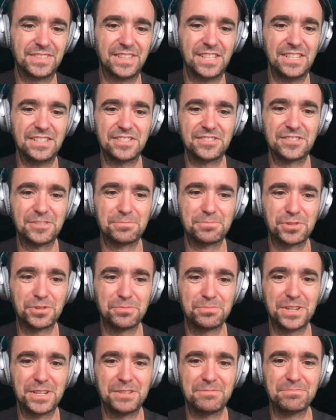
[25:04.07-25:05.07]
This is a
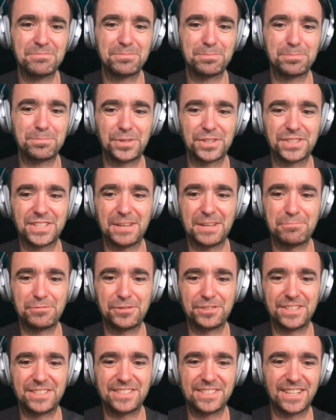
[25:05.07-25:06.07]
problem, but
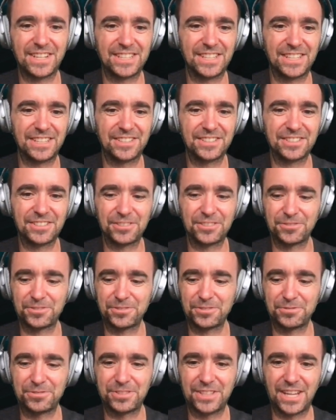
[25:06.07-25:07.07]
Apple decided
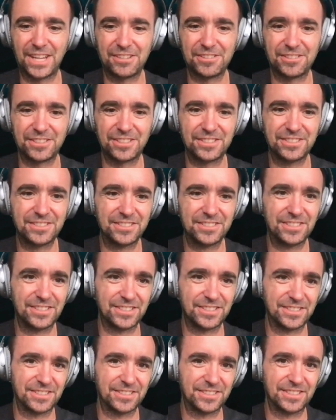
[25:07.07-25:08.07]
not to tackle
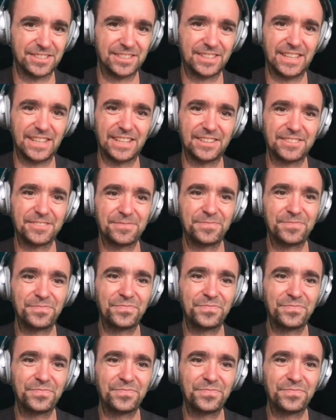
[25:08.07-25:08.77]
that.